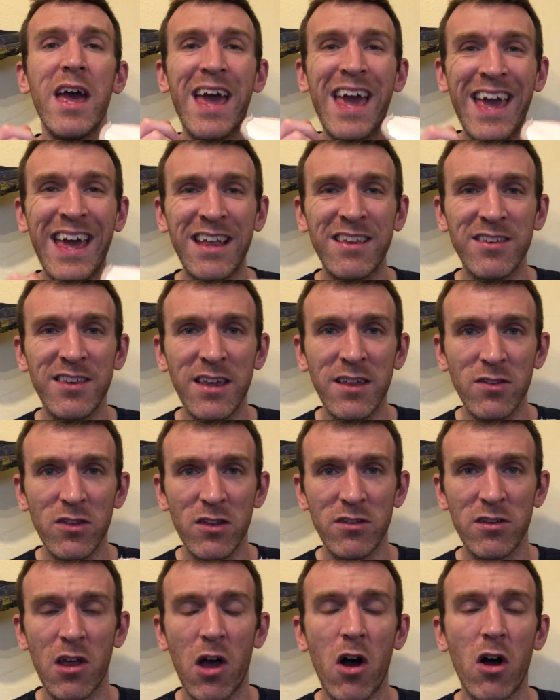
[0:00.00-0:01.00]
hitting the
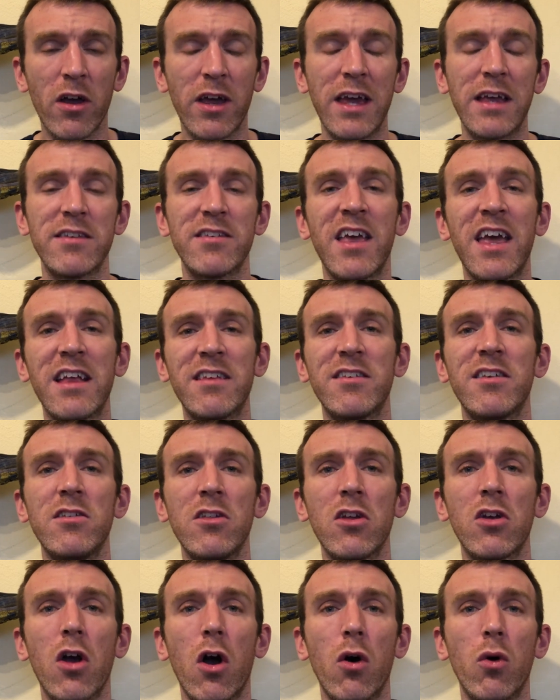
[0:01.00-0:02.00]
targets, hitting the
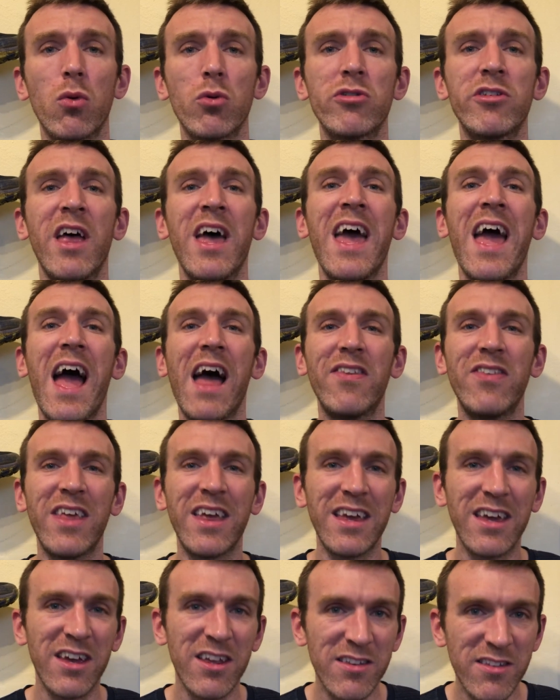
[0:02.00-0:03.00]
goals, and then
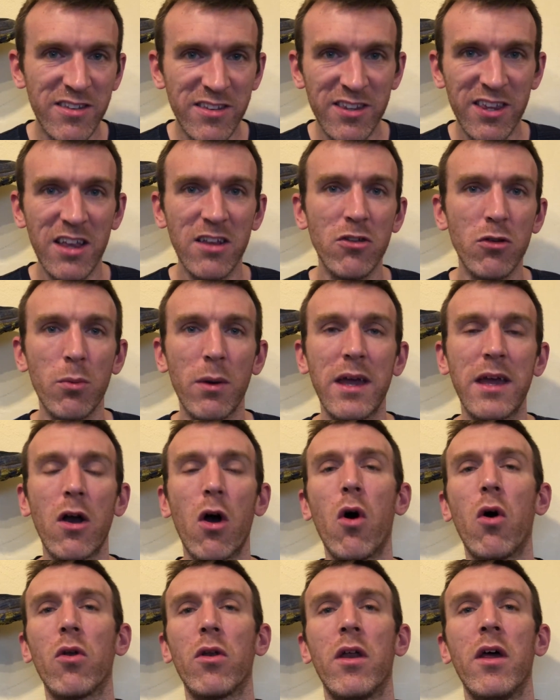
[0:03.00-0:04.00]
continuing
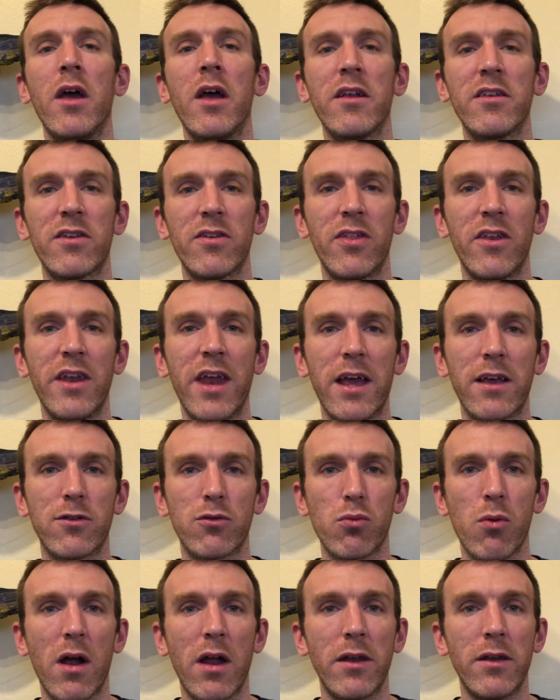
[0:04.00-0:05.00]
on to the next
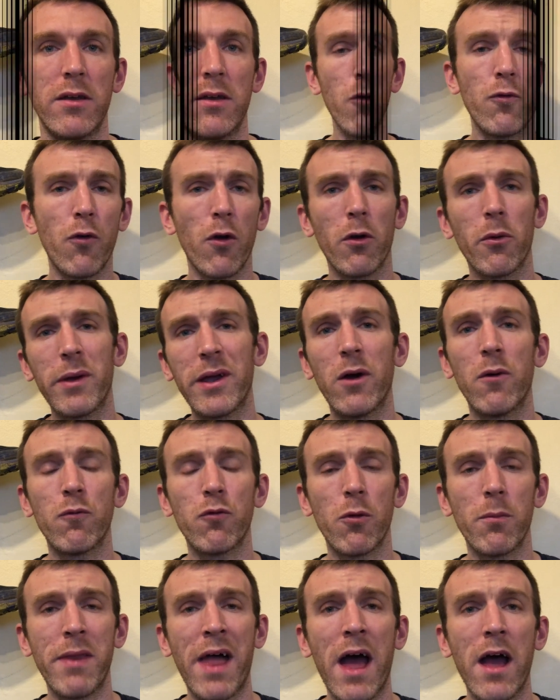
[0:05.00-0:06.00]
run. So following on
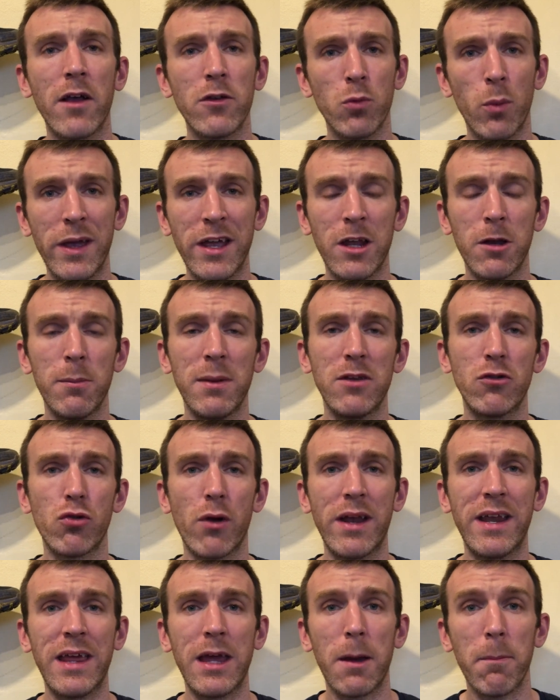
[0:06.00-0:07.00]
from that, as we're going to be
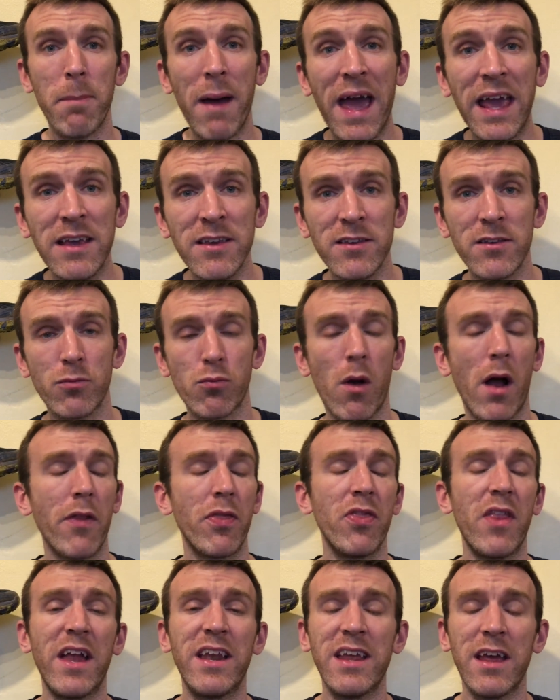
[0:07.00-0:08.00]
training at pace rather
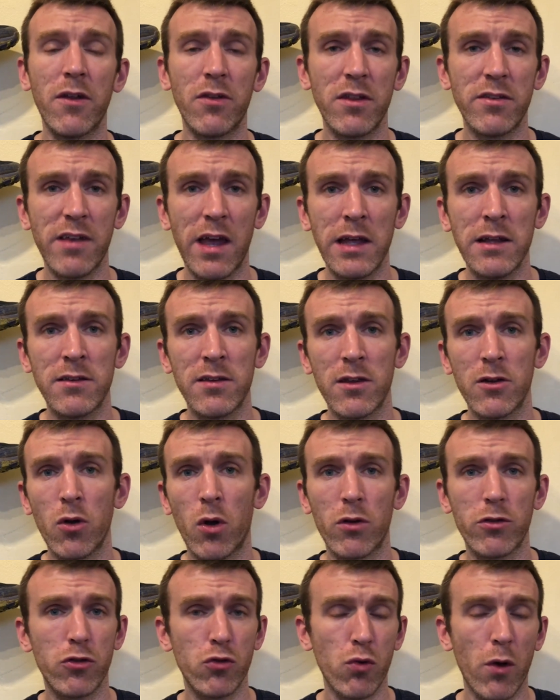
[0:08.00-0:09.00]
than any other data,
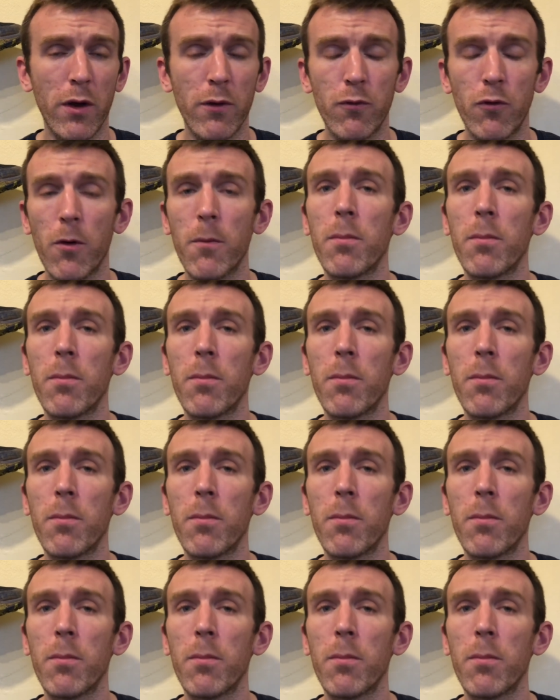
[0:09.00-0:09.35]
not stride, foot,